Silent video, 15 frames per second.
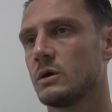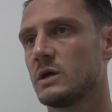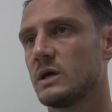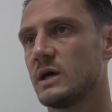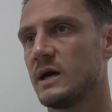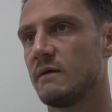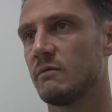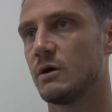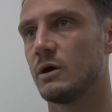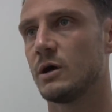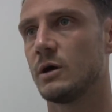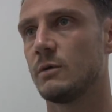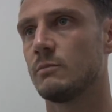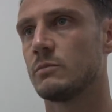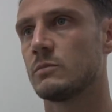Yeah,
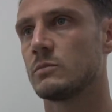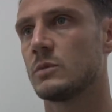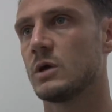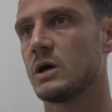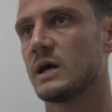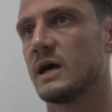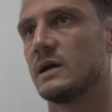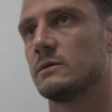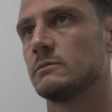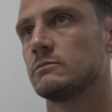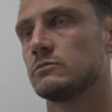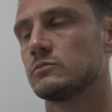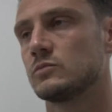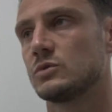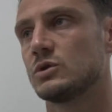again,
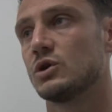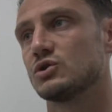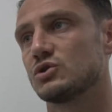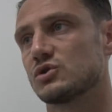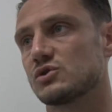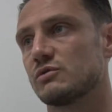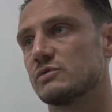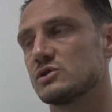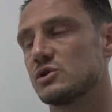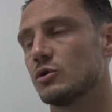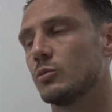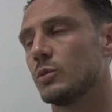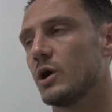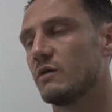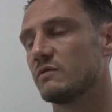not just the
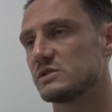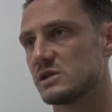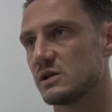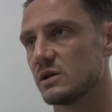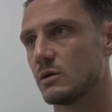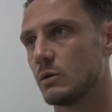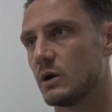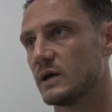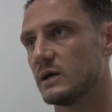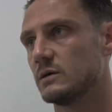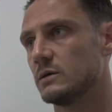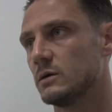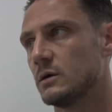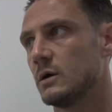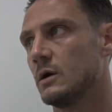result, but obviously the
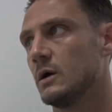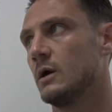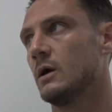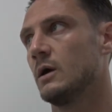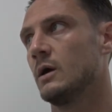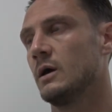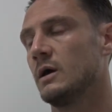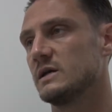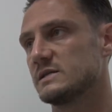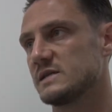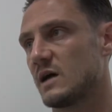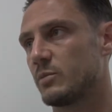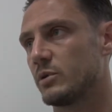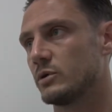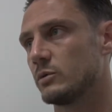way it's
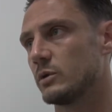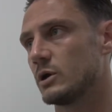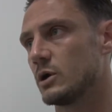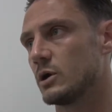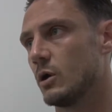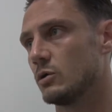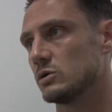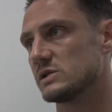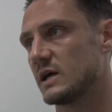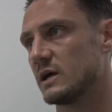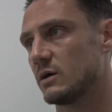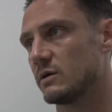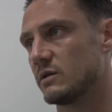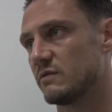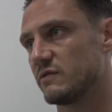happened with the goals late
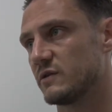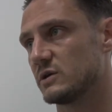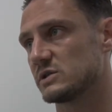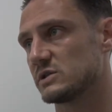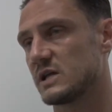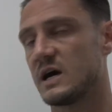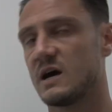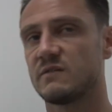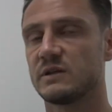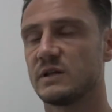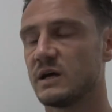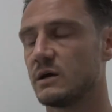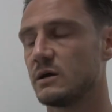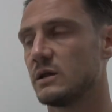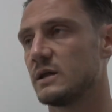on in the first half
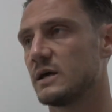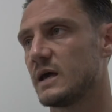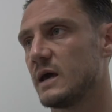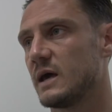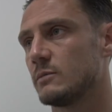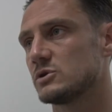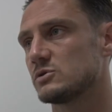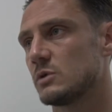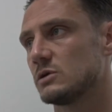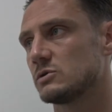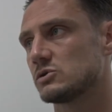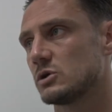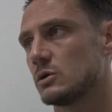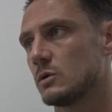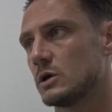and later on in the game as well.
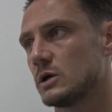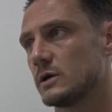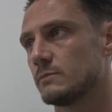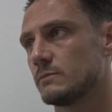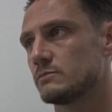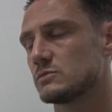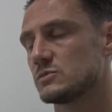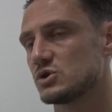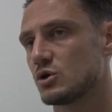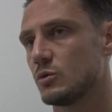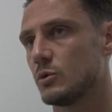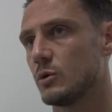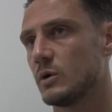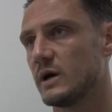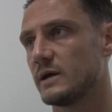So, to
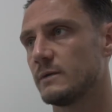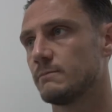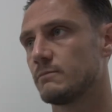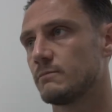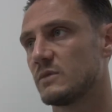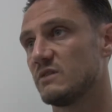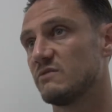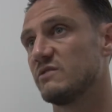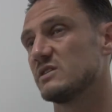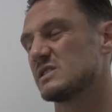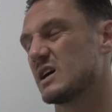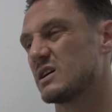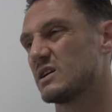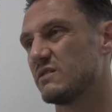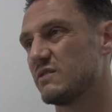come away, it feels
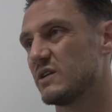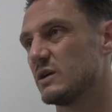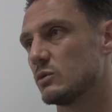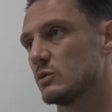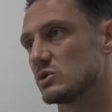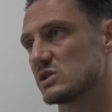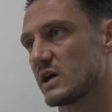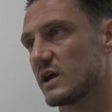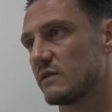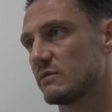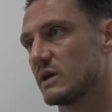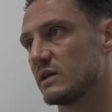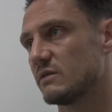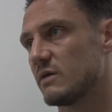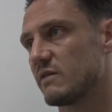like a defeat once again,
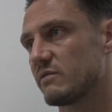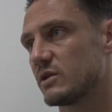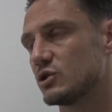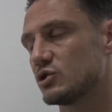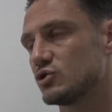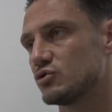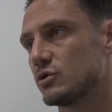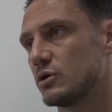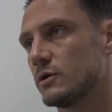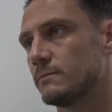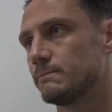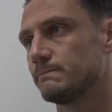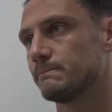really, rather than a draw.